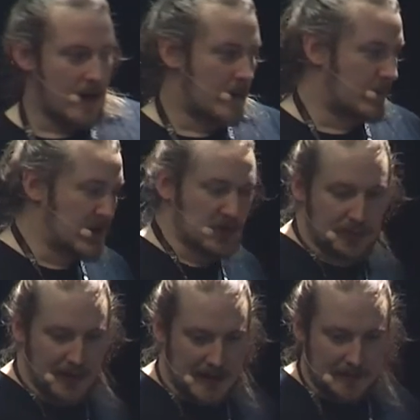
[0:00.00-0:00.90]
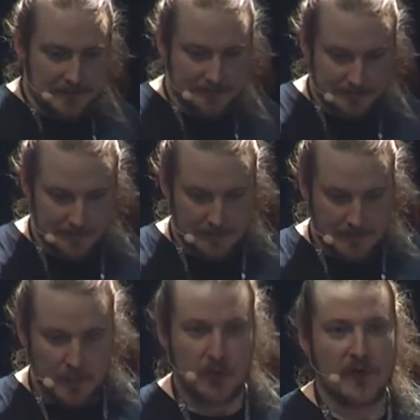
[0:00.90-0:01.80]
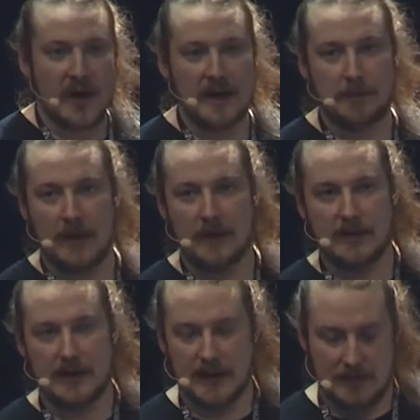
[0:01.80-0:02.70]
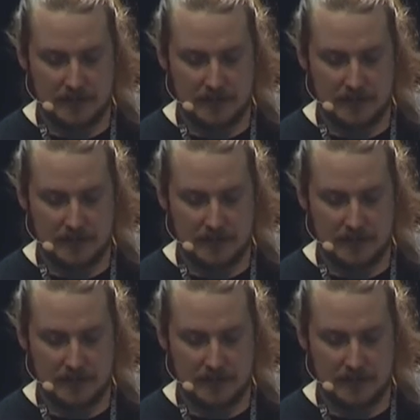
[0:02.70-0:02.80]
string provided in an